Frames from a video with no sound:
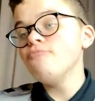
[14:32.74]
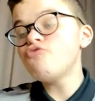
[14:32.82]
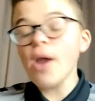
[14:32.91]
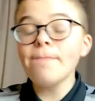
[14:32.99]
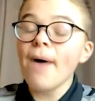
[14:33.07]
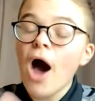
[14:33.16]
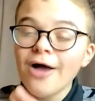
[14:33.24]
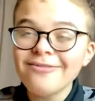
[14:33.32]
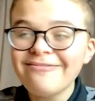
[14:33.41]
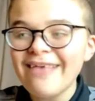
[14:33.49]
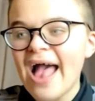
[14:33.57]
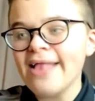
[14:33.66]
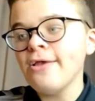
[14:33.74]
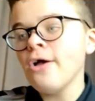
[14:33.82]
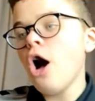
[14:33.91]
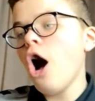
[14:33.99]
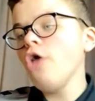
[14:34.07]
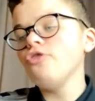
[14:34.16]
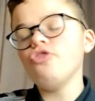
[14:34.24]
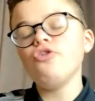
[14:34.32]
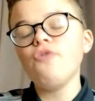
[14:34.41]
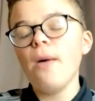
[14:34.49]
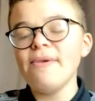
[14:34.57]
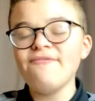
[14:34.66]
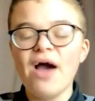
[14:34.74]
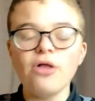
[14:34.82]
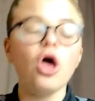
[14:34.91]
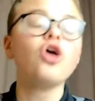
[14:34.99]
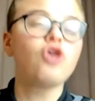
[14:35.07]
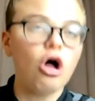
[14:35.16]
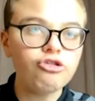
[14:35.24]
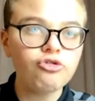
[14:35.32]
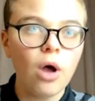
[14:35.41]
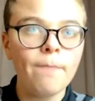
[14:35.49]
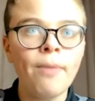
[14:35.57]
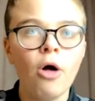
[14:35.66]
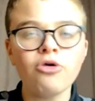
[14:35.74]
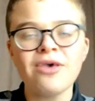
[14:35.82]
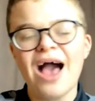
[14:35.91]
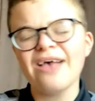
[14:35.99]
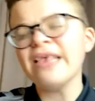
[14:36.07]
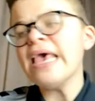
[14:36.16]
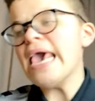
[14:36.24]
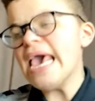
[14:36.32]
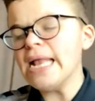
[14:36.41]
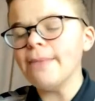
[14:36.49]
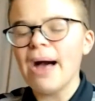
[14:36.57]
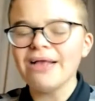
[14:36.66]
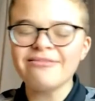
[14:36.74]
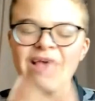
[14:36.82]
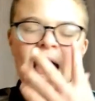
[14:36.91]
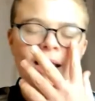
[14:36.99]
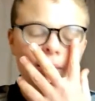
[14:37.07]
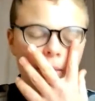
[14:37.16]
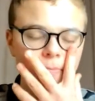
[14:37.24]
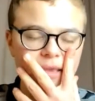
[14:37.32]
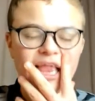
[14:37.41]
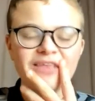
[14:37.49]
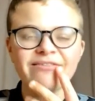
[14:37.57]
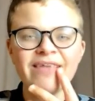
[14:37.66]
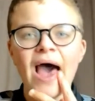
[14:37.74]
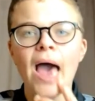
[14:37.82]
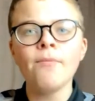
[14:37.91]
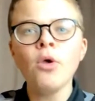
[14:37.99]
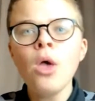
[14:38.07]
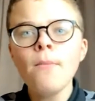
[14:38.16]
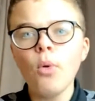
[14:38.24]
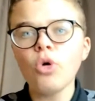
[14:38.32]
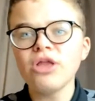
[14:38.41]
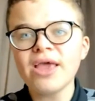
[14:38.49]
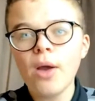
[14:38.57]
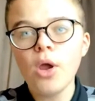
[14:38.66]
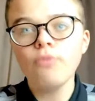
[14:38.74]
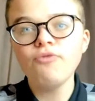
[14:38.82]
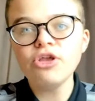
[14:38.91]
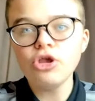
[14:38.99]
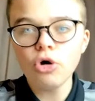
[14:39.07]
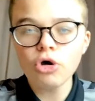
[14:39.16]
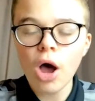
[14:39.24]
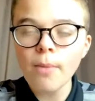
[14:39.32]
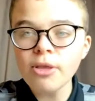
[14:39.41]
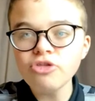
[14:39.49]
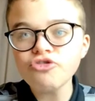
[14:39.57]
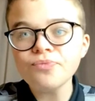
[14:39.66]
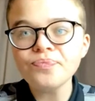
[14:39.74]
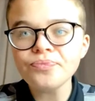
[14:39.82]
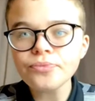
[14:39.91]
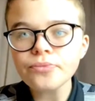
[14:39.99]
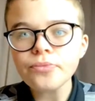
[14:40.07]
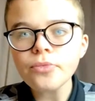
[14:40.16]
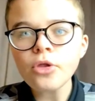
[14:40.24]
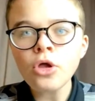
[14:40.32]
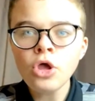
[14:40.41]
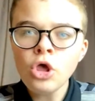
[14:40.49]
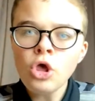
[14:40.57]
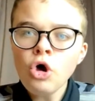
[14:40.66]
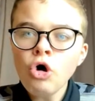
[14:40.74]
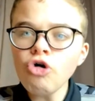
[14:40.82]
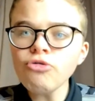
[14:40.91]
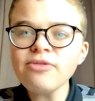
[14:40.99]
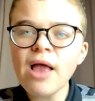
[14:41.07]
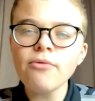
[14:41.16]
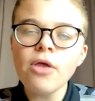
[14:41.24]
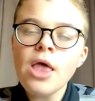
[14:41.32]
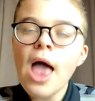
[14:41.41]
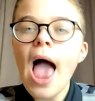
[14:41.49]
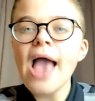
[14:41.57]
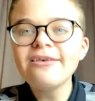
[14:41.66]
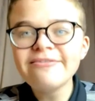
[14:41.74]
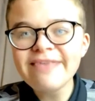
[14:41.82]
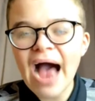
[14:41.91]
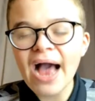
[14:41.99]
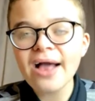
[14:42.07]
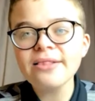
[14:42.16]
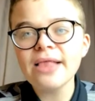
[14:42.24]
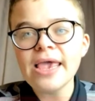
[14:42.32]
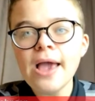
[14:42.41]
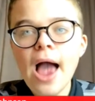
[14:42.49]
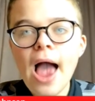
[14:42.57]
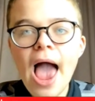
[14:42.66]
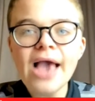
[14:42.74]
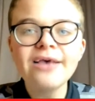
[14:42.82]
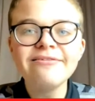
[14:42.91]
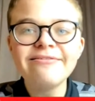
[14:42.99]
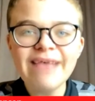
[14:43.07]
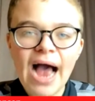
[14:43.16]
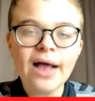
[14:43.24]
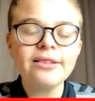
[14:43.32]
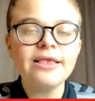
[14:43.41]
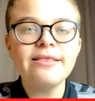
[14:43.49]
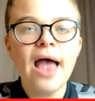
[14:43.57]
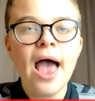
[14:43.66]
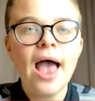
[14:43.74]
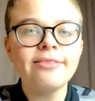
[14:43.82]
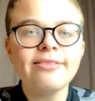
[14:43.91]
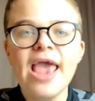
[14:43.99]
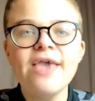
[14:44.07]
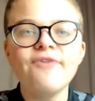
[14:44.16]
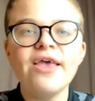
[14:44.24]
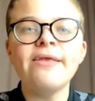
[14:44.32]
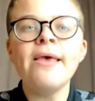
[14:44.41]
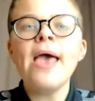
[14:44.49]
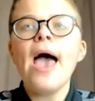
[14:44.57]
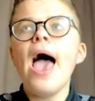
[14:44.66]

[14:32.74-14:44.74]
Joey Barton said on the Robbie Fowler God Squad podcast in about 10 minutes' time. But we're going to carry on reading your comments. 100% exactly, David.